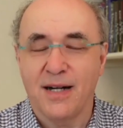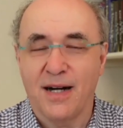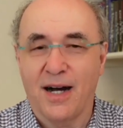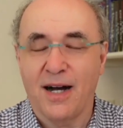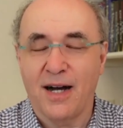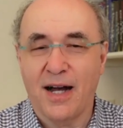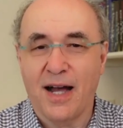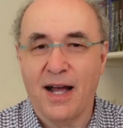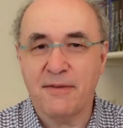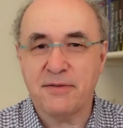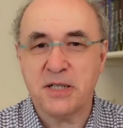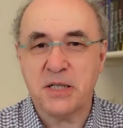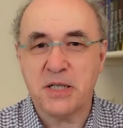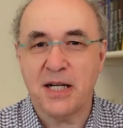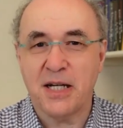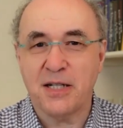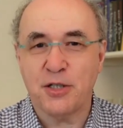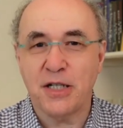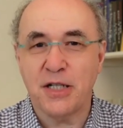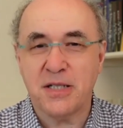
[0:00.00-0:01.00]
uh, i have to
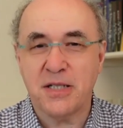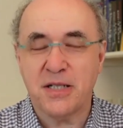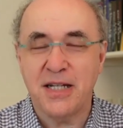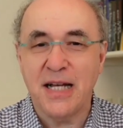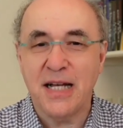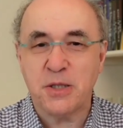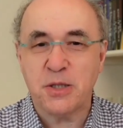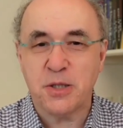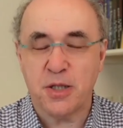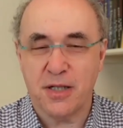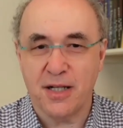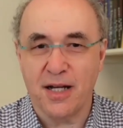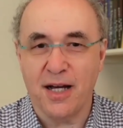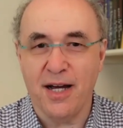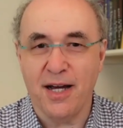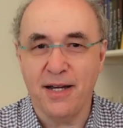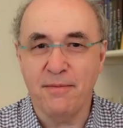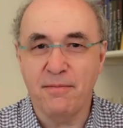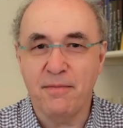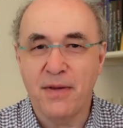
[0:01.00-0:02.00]
say just
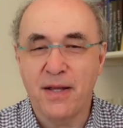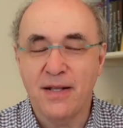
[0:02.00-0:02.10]
yesterday